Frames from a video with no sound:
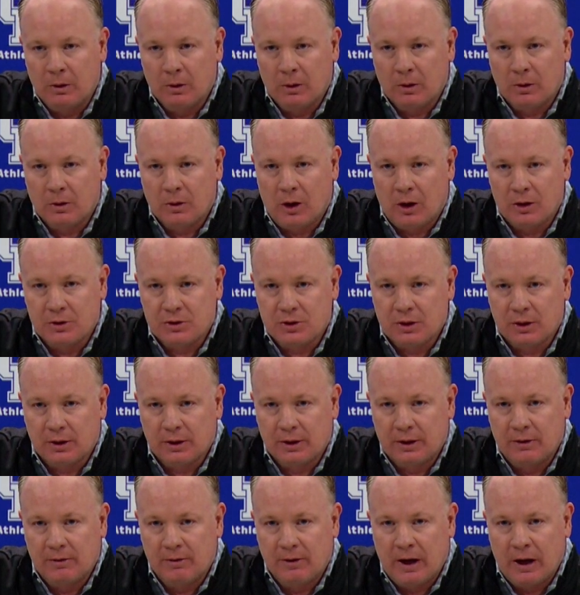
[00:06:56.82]
we are
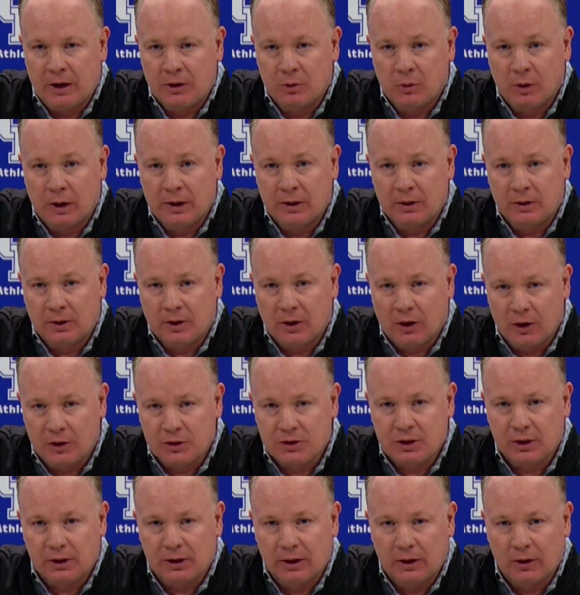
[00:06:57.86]
constantly evaluating,
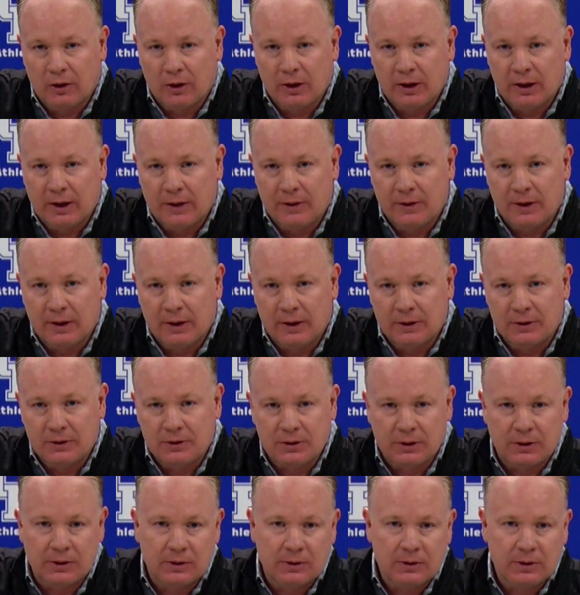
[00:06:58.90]
constantly looking at
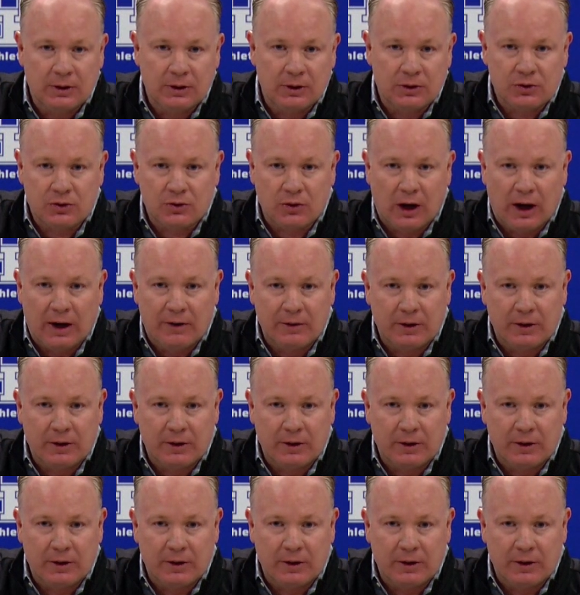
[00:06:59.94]
things and